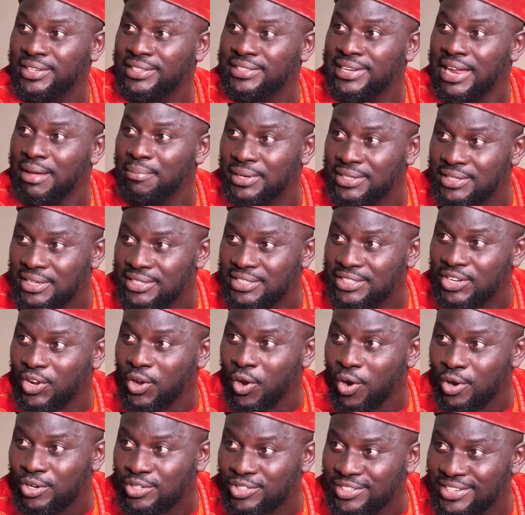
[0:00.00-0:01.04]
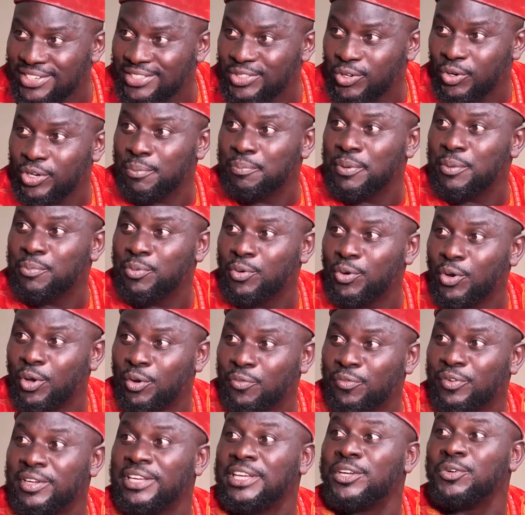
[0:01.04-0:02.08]
the damages caused to the people
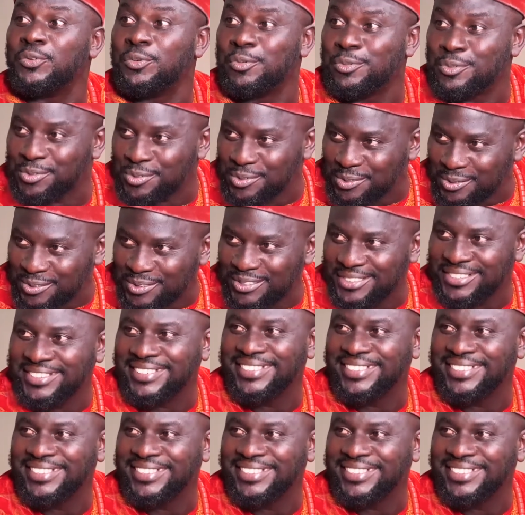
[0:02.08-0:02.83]
of Iruzu.